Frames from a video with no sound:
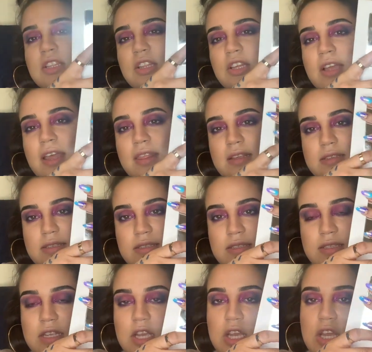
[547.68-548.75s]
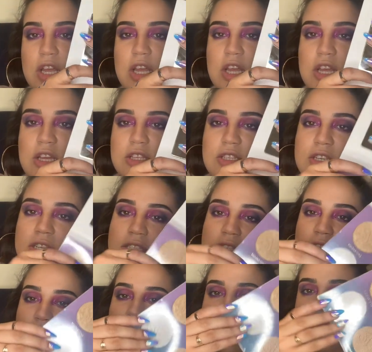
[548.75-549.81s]
look at this, just
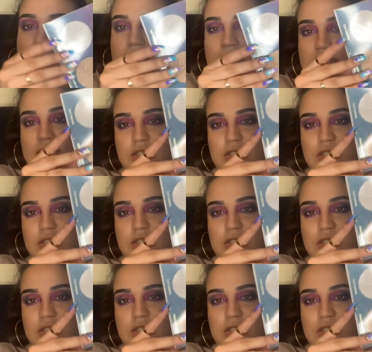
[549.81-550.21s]
look at